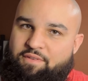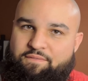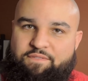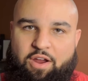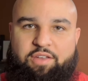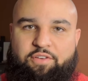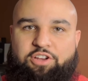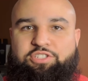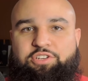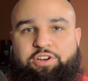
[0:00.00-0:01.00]
very, very
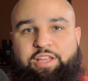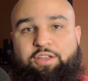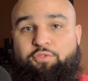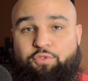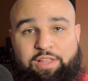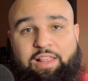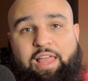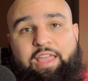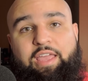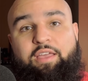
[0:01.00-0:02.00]
sturdy, really
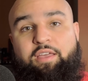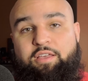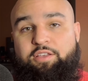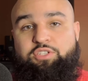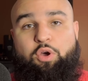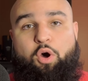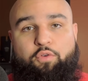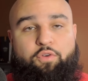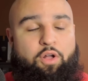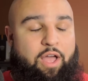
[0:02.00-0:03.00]
like it. So
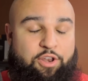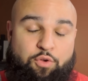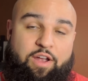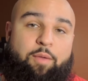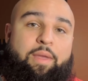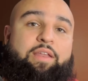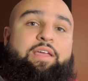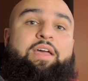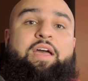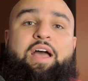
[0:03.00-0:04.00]
overall, I do recommend
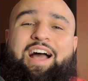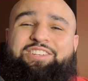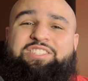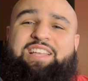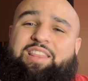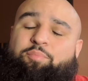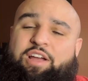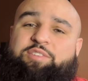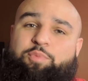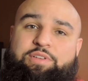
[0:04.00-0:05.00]
it. I just think the
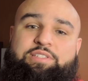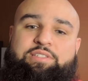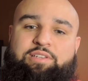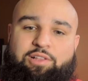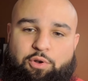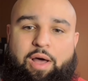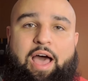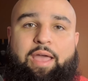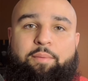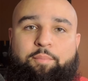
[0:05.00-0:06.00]
price point's a little
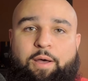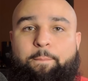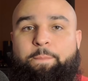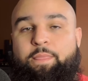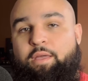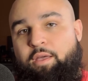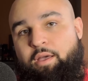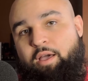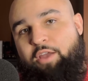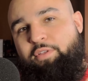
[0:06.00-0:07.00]
high, but
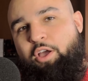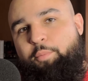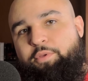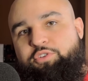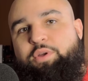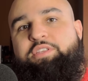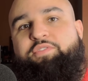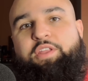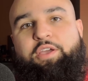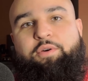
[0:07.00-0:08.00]
I really hope you enjoyed this
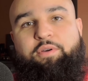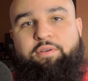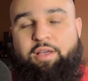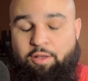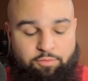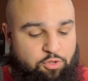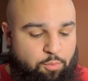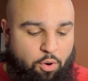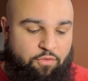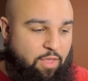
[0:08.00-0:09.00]
video. I'll do
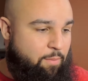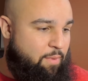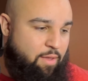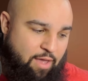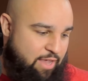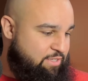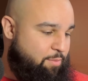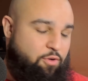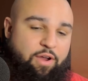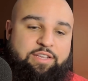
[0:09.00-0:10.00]
more of them as I
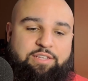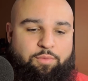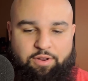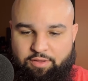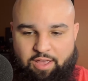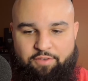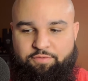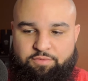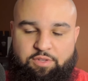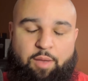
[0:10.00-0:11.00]
progress. I have
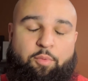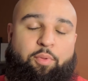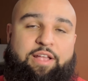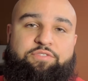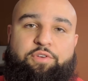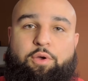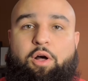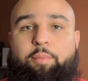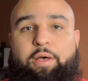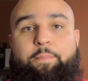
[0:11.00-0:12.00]
a couple plans for you
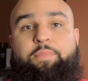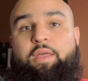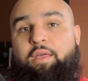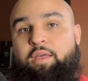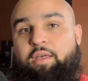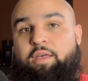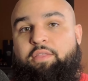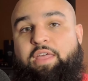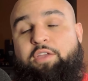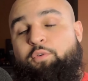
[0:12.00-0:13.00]
all, but
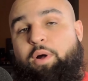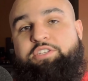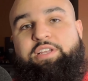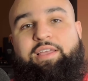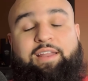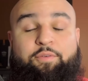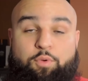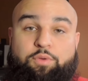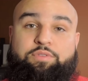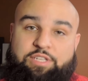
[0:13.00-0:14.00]
thank you for watching, and I
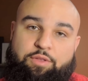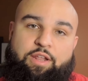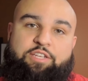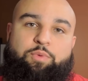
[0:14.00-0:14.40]
will see you in the next